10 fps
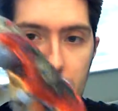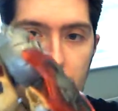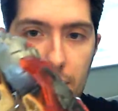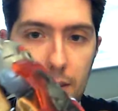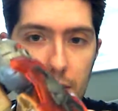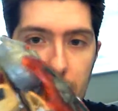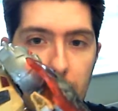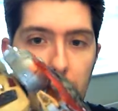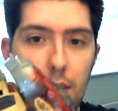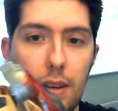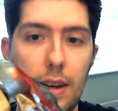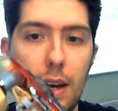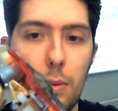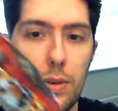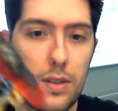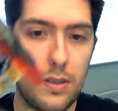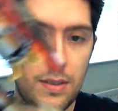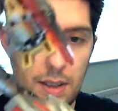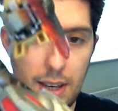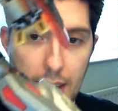You can go outwards
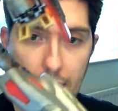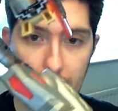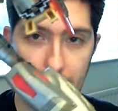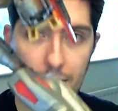to there,